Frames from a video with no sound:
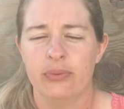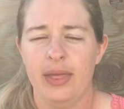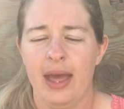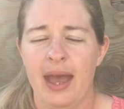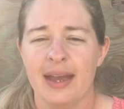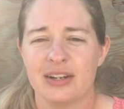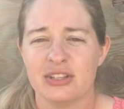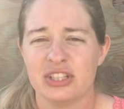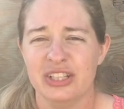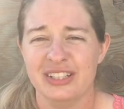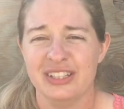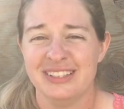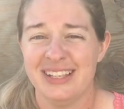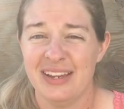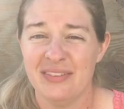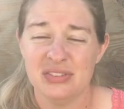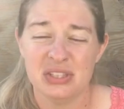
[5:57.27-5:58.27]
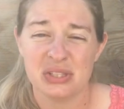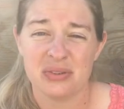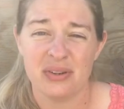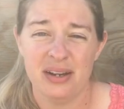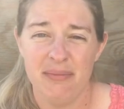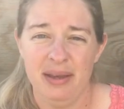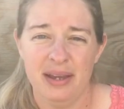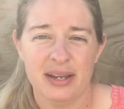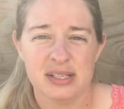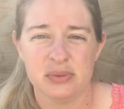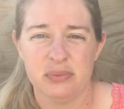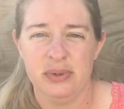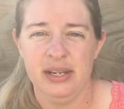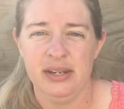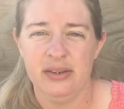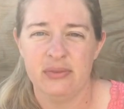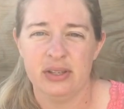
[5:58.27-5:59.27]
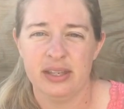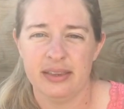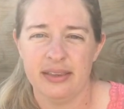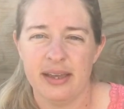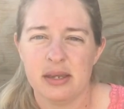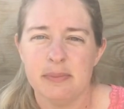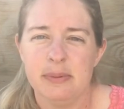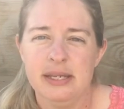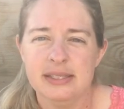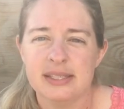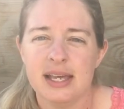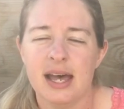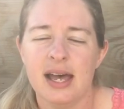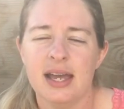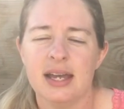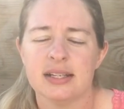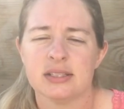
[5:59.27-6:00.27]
that actually saves us quite a bit because we really like Pizza Hut.